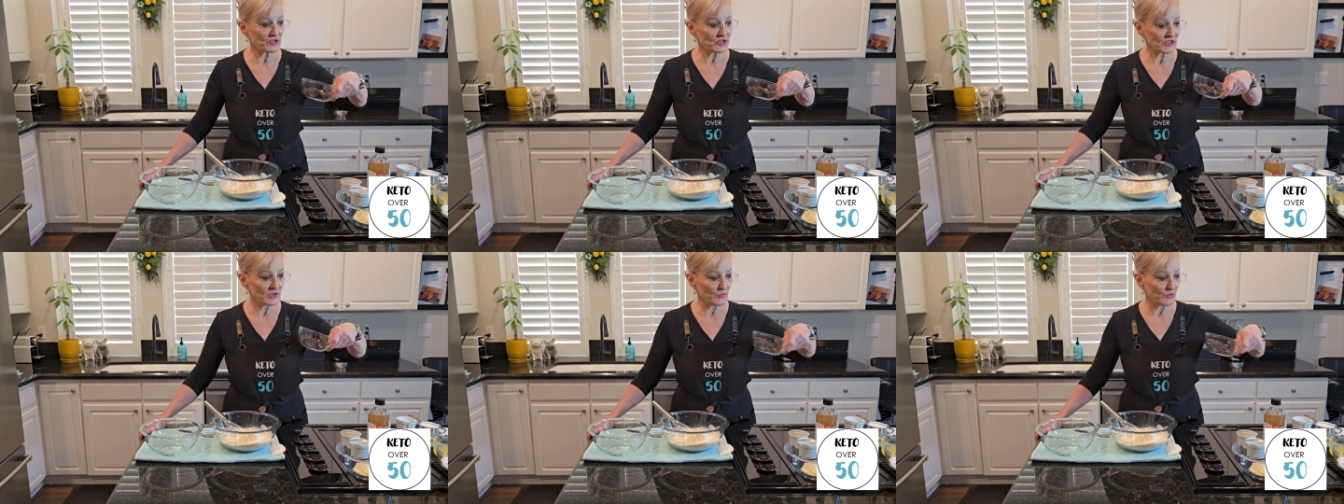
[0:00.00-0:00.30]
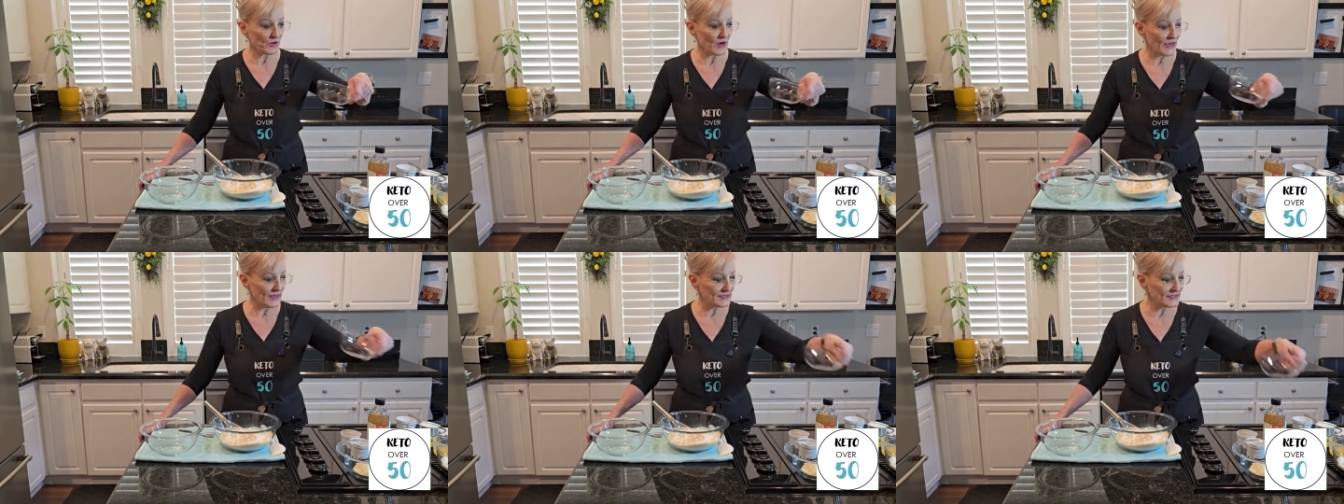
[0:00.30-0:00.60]

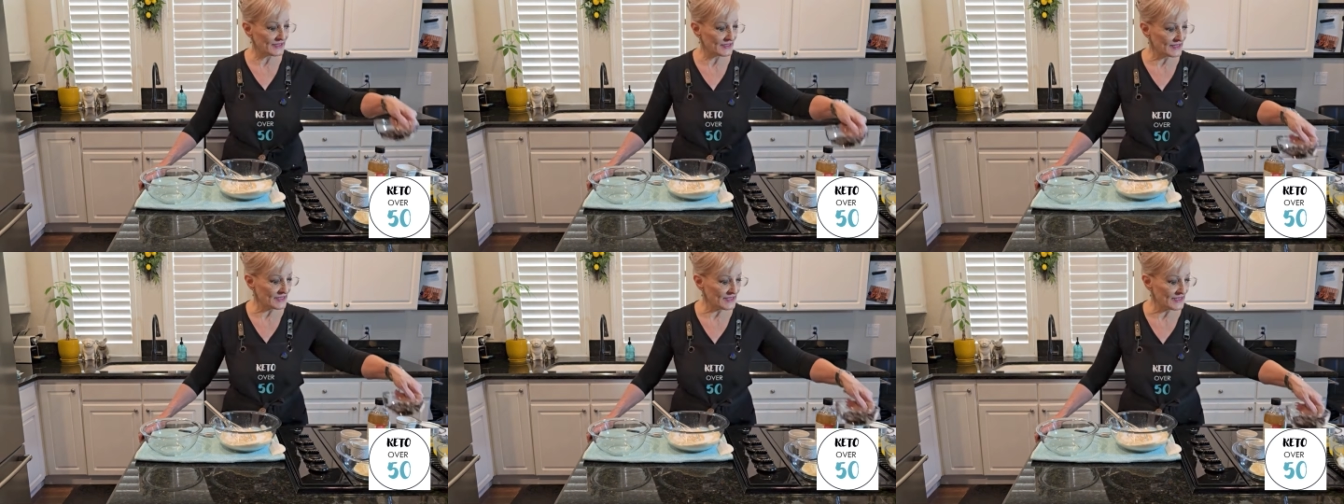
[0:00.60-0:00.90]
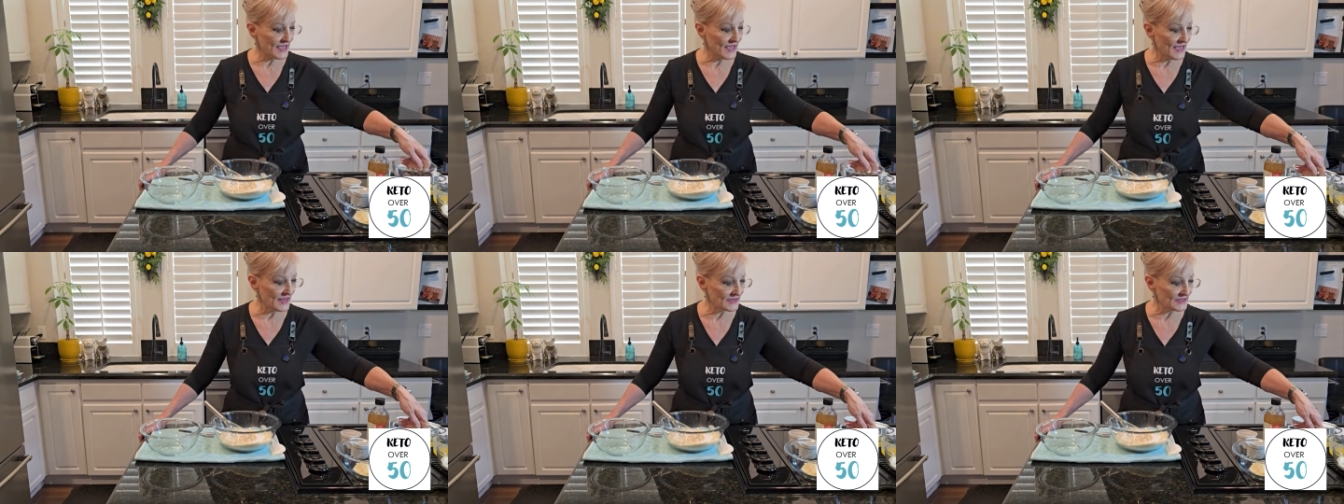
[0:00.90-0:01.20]
surprise at
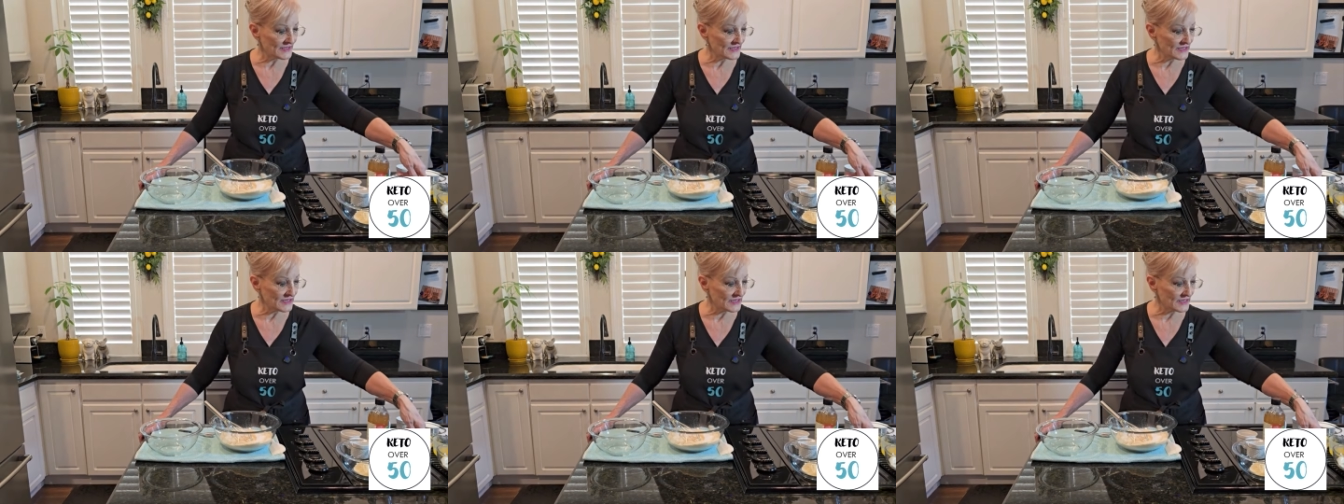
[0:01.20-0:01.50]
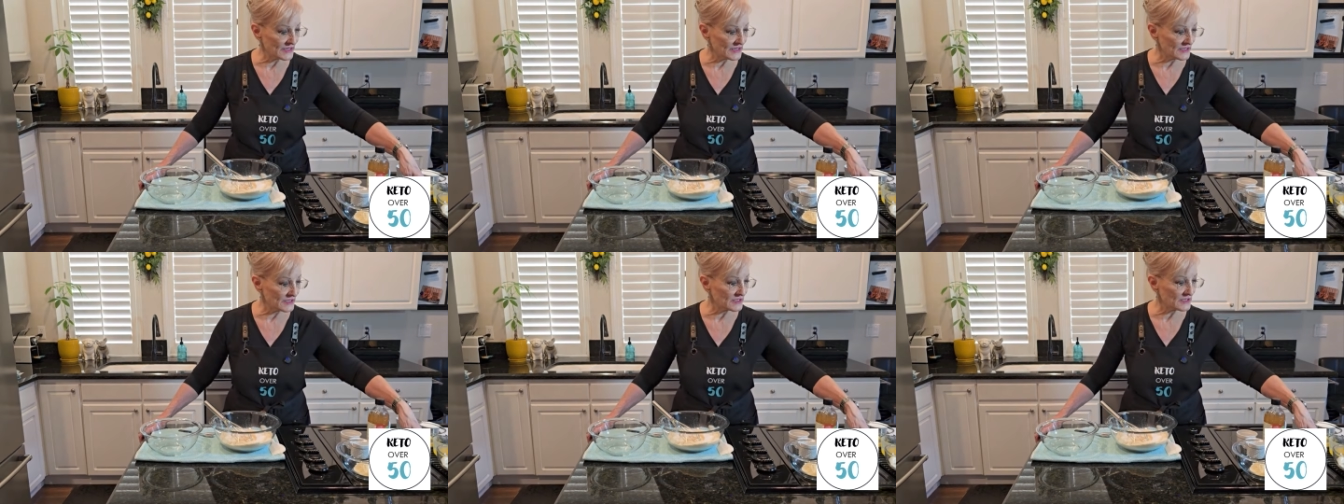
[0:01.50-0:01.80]
the end
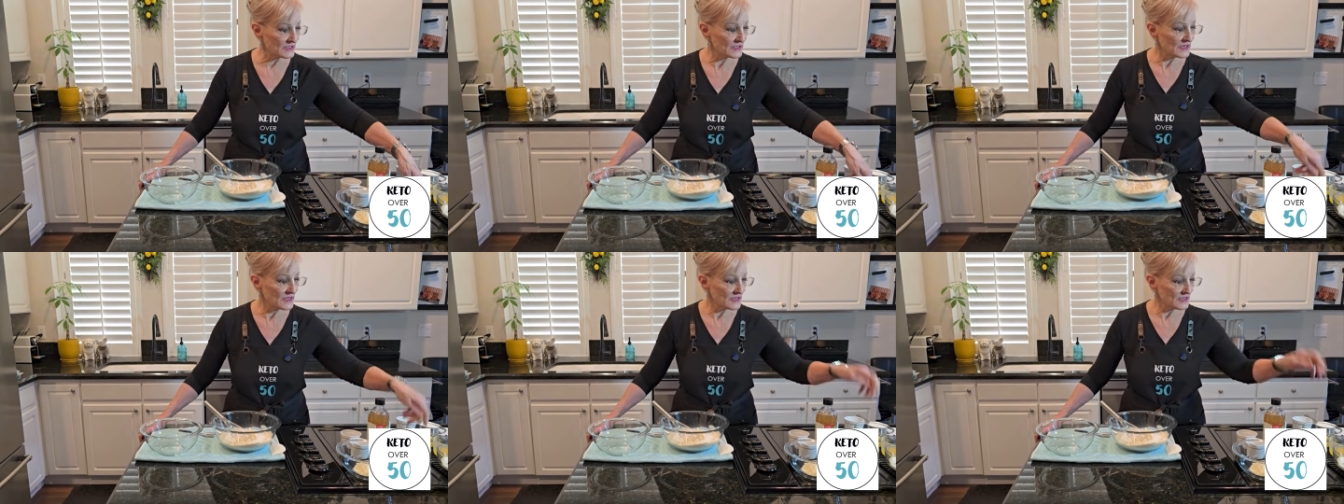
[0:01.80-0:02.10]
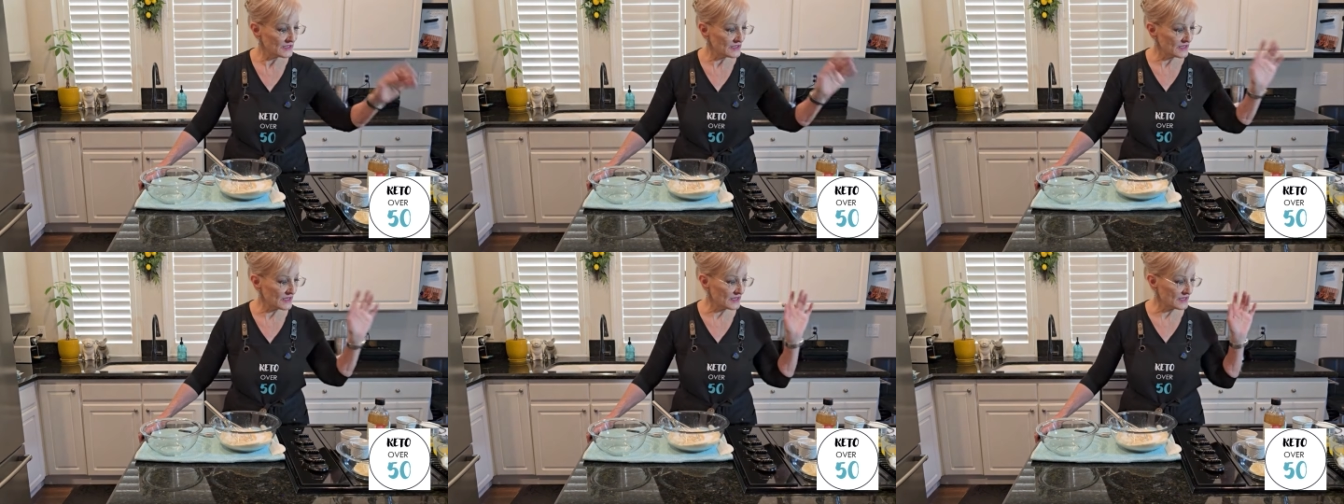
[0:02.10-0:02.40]
here
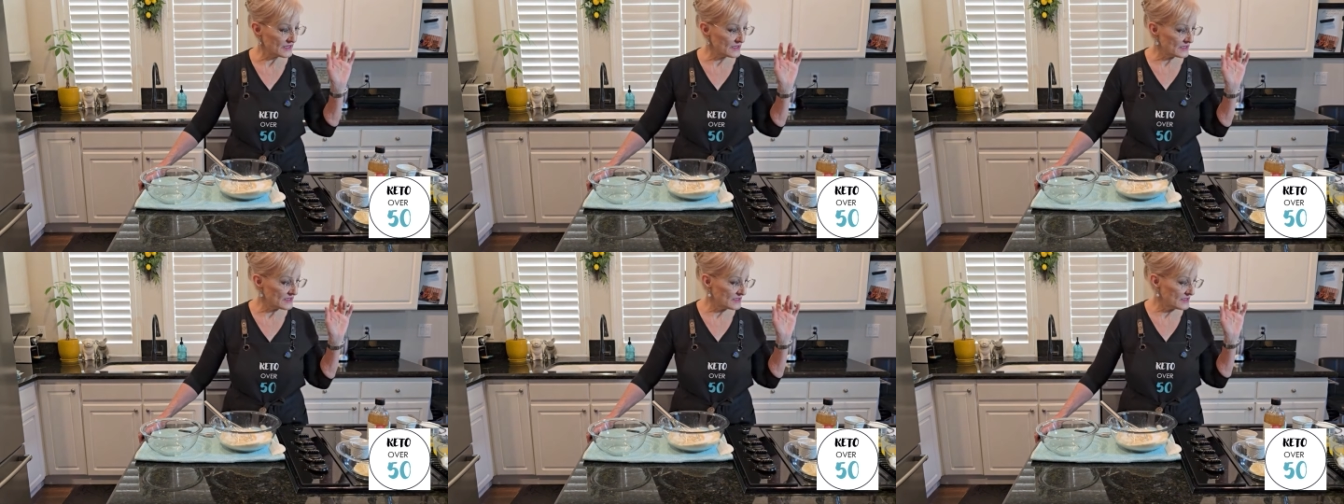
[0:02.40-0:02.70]
that